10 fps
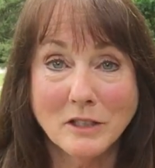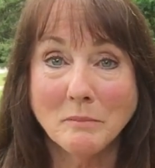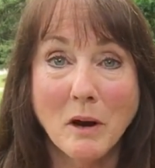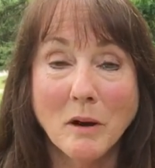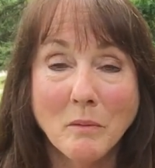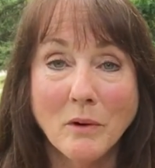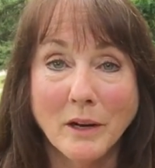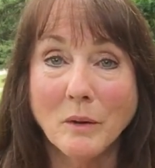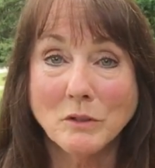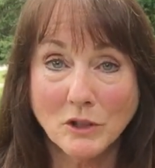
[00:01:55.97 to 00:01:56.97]
tomorrow
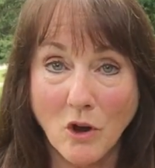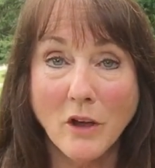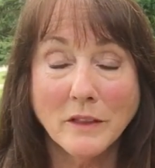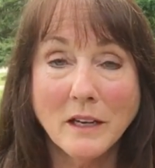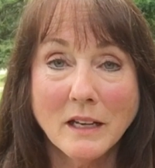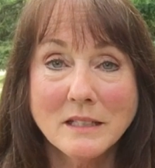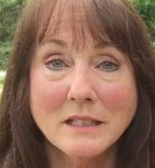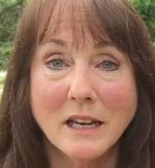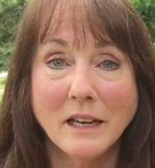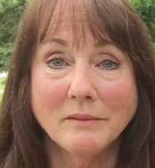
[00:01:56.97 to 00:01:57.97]
morning. It was gone the next
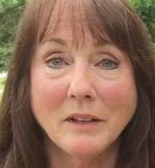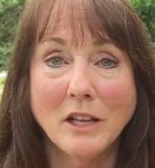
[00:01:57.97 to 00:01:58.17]
day.